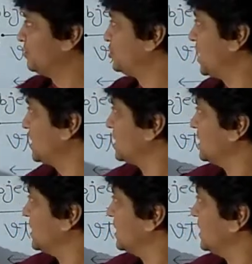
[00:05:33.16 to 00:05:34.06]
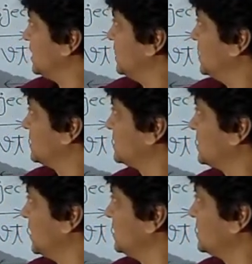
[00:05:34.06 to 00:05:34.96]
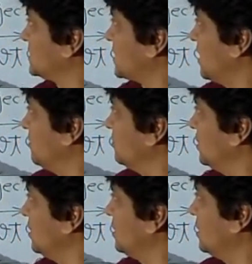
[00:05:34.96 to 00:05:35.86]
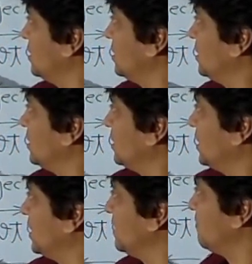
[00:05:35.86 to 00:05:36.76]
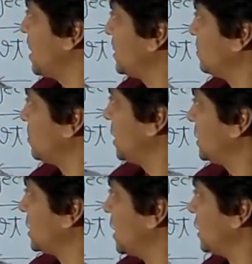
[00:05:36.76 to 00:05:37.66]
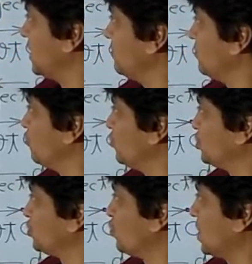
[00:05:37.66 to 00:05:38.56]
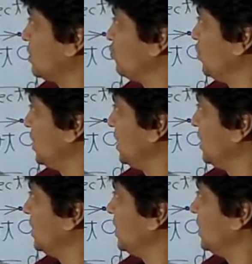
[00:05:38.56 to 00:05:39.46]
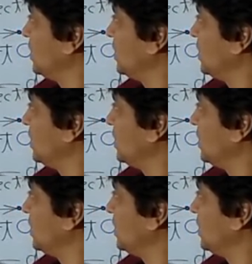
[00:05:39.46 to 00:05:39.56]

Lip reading: object? Distance traveled divided by time, which is what? V,